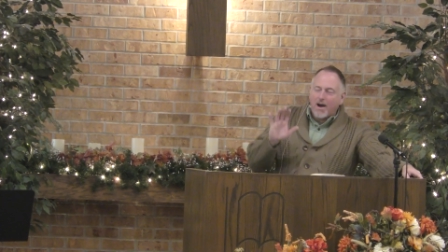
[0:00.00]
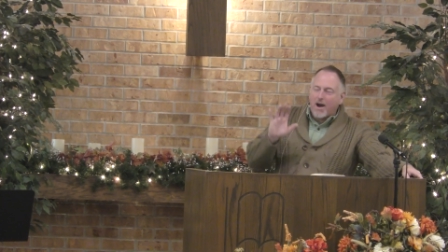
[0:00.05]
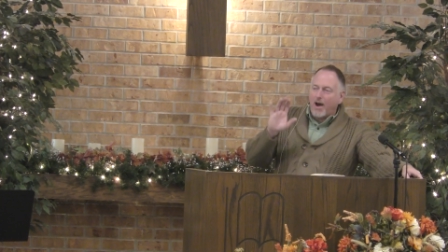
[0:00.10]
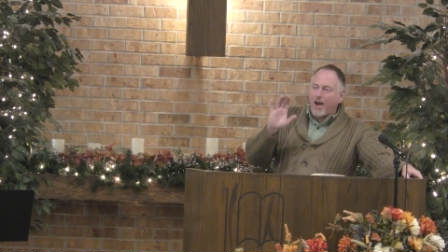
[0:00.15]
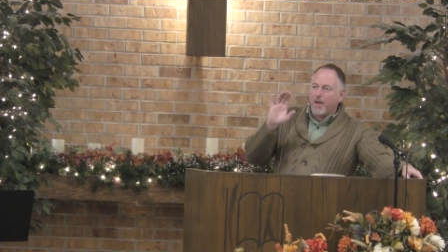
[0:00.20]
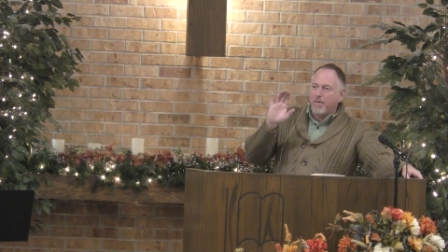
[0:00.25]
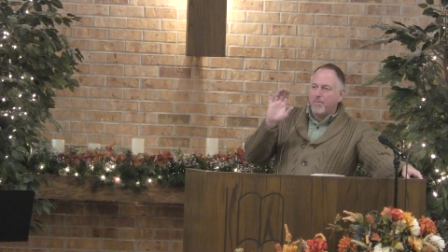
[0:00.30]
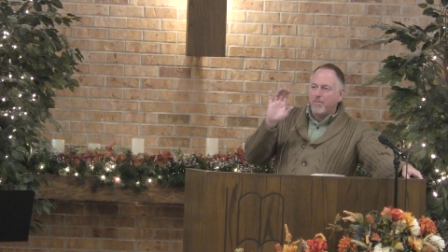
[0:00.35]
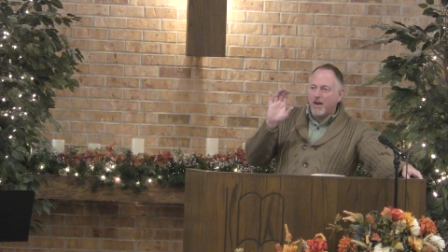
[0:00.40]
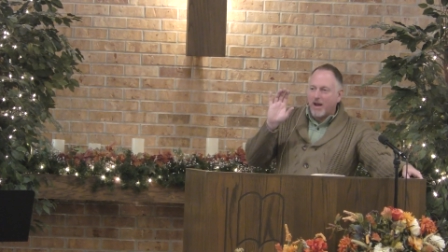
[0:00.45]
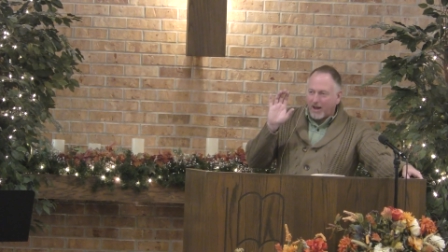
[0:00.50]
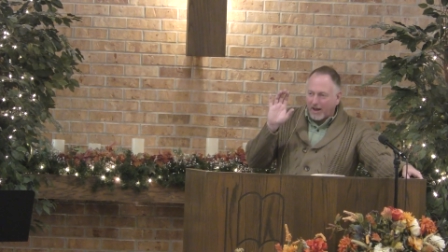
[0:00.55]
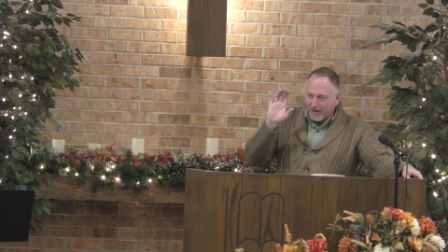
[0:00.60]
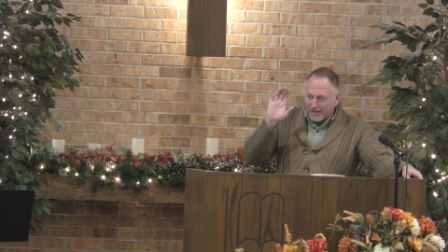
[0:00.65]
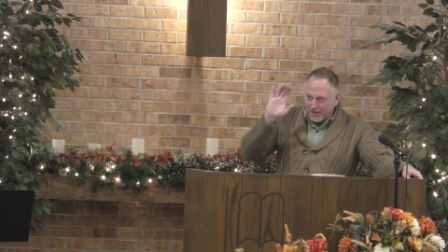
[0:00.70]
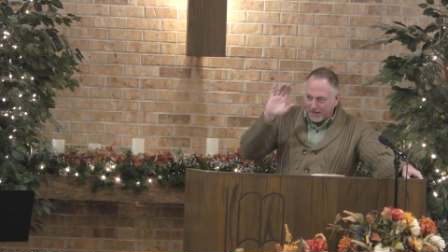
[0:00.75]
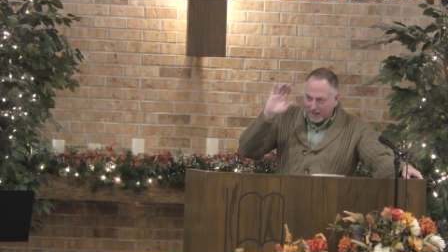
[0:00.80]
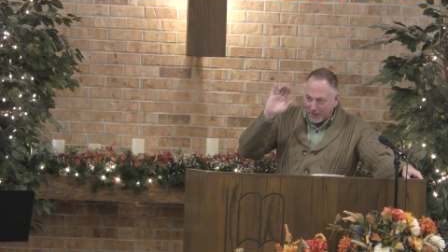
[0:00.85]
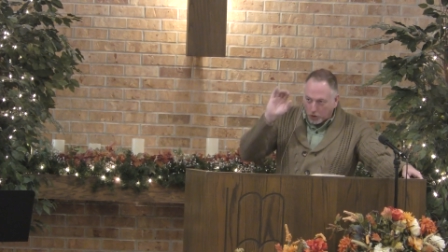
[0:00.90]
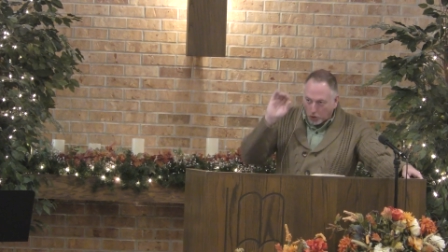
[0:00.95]
I am
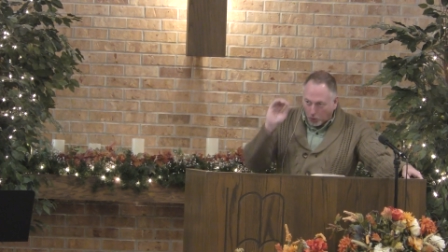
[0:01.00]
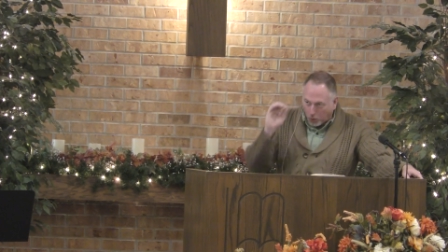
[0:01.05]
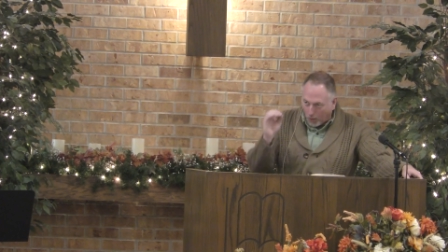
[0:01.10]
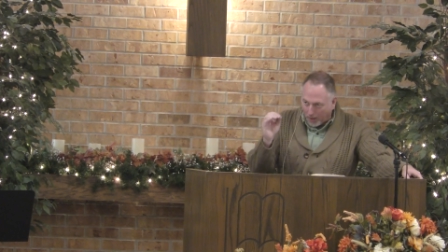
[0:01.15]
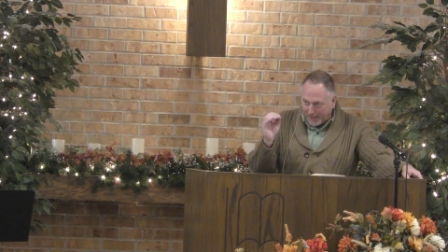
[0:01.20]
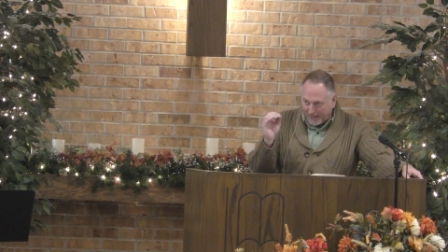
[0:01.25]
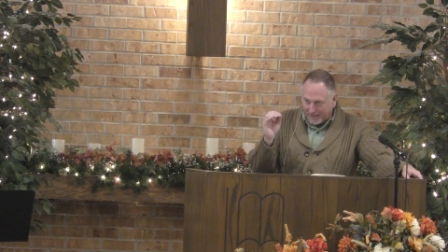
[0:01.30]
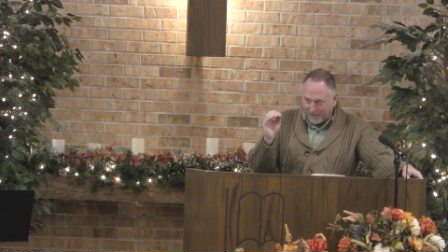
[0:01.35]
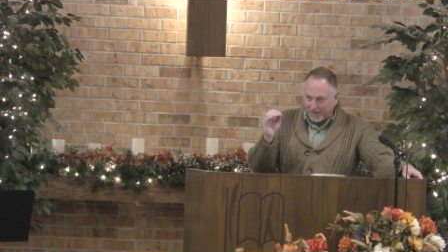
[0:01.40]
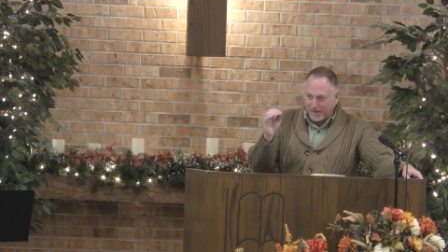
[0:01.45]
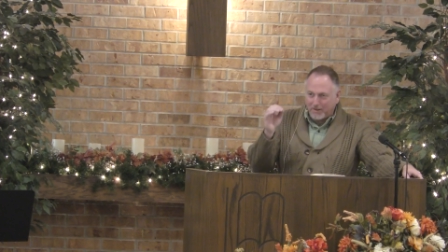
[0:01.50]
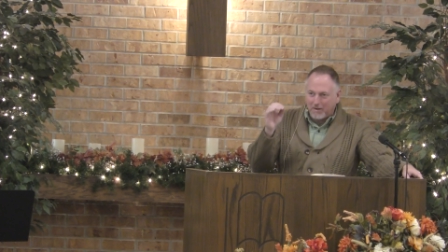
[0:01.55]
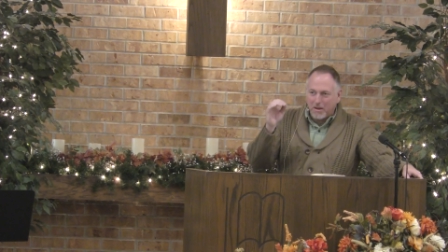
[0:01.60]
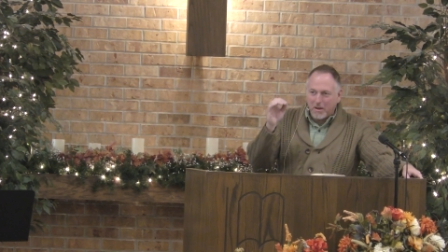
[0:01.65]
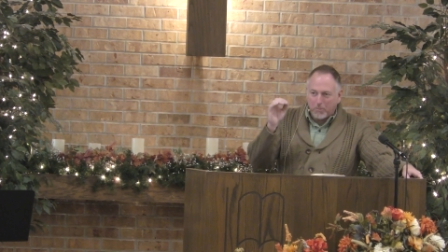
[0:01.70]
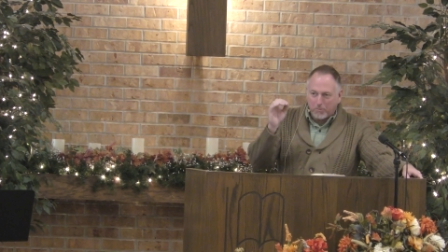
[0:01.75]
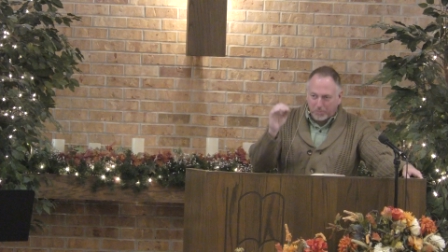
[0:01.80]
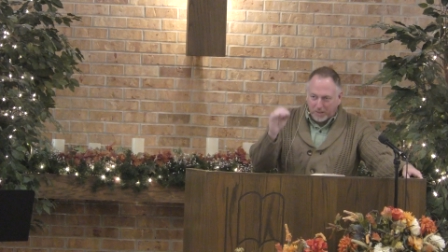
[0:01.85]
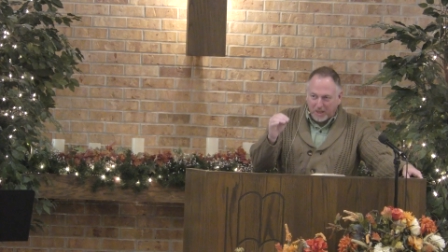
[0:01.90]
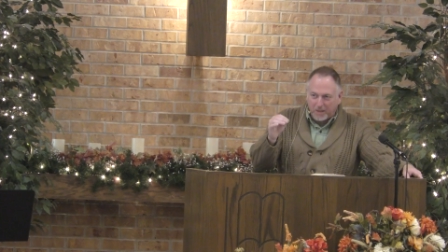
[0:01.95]
not equating
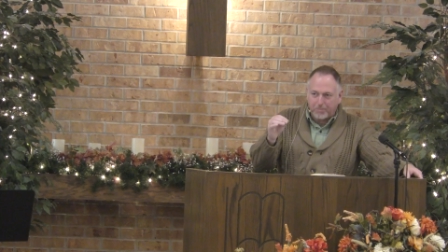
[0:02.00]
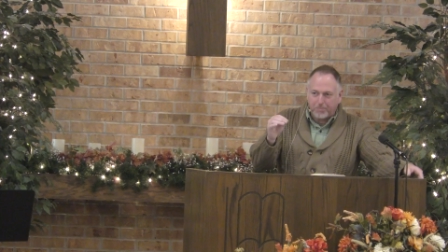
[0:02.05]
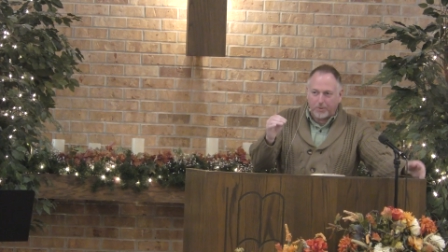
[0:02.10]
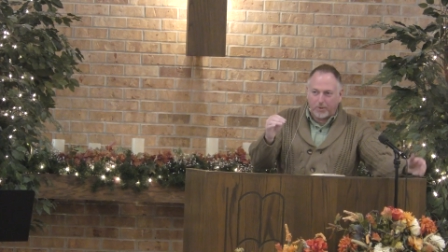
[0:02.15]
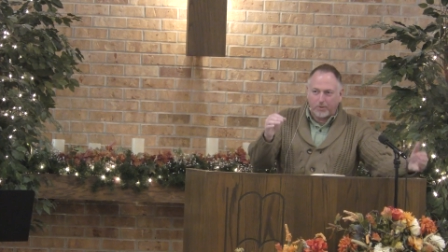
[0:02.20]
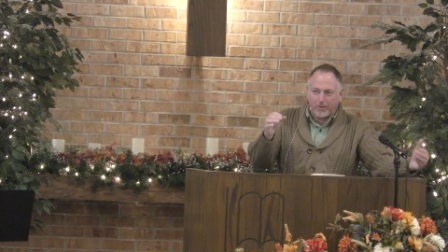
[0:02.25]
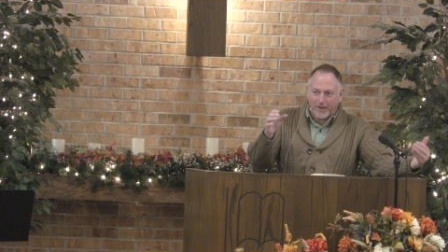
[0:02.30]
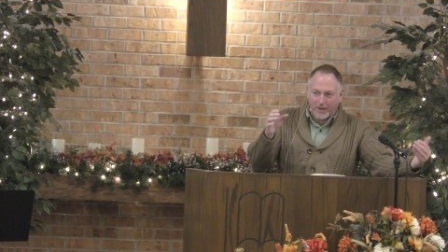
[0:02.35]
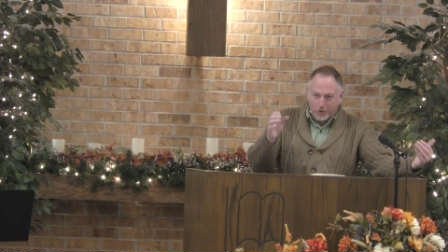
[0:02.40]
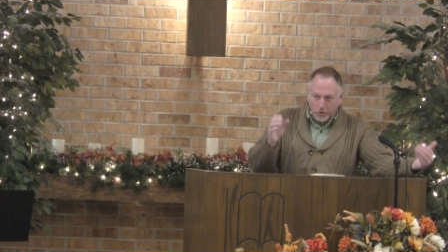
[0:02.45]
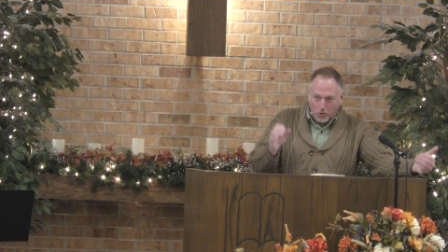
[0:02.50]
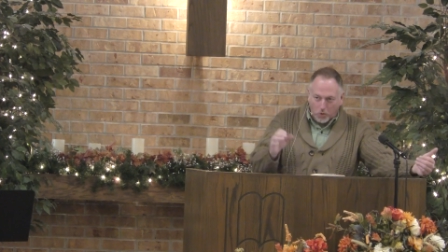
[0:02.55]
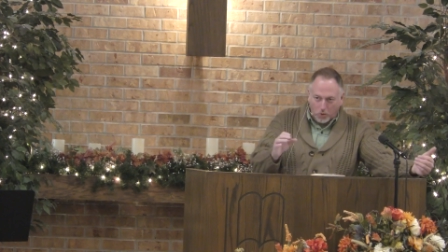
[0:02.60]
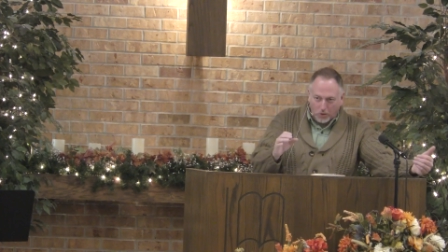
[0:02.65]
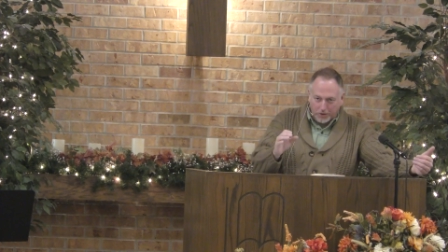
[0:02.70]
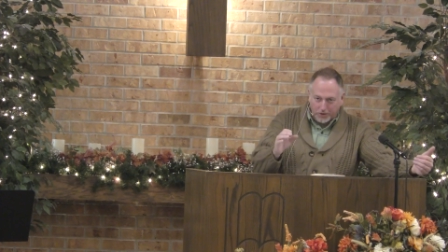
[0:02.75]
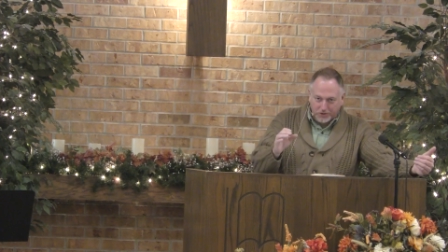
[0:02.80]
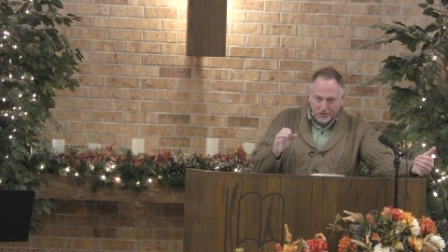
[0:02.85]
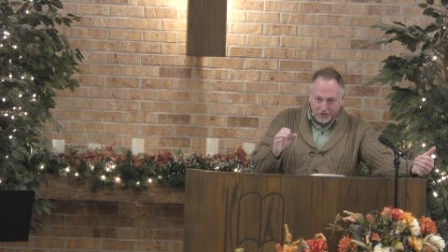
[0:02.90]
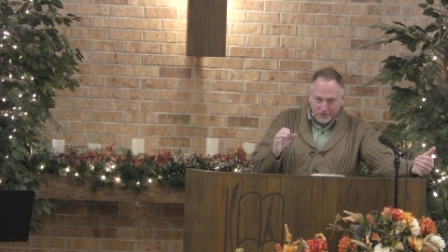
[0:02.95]
people and
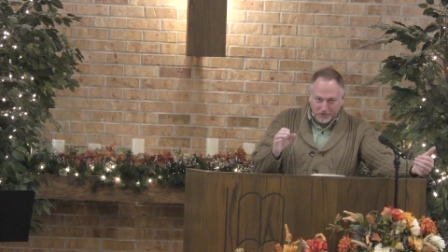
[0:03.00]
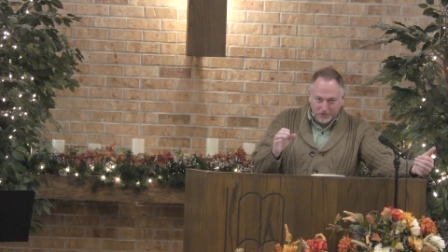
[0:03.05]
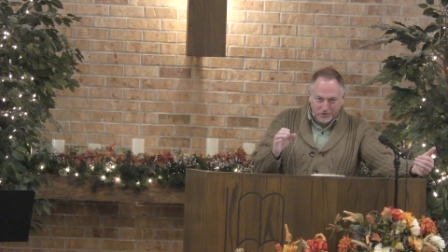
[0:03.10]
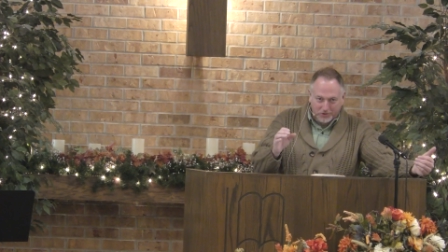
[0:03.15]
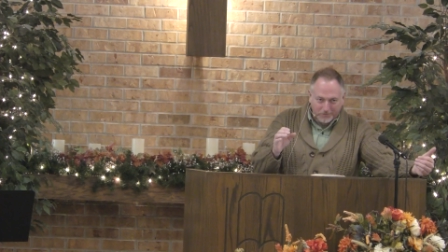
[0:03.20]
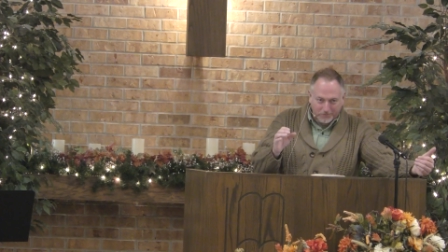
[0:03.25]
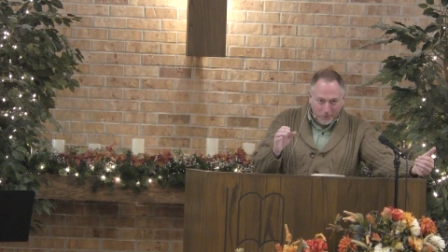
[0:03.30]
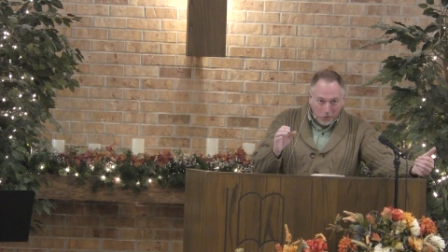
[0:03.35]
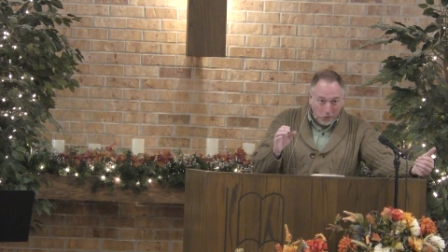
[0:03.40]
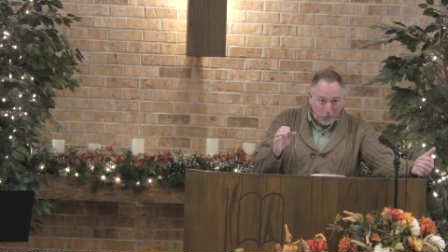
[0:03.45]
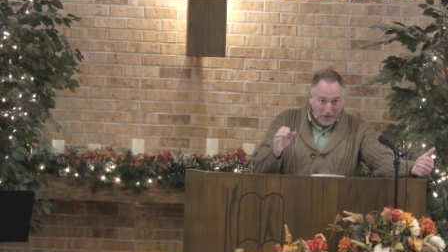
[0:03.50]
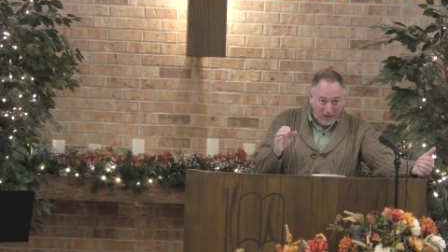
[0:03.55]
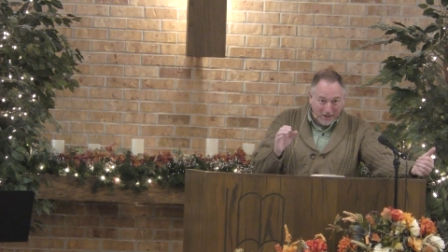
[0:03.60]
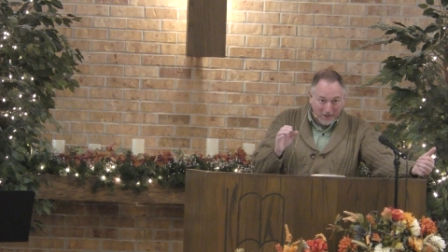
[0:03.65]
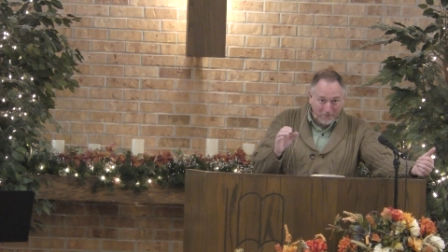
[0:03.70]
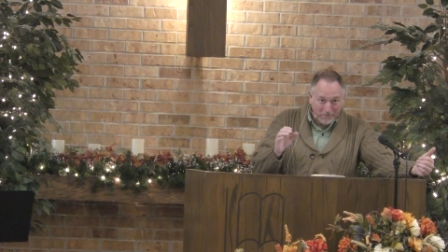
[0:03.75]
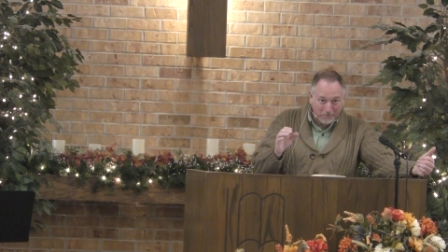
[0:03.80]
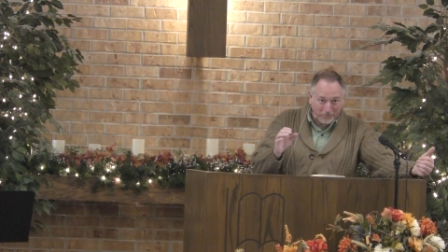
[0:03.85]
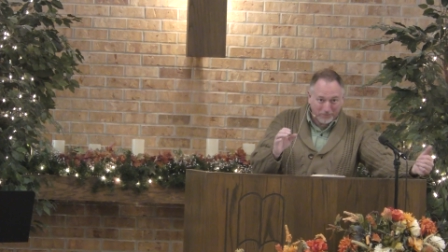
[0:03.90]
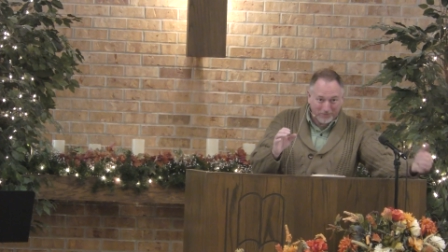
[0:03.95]
horses, okay?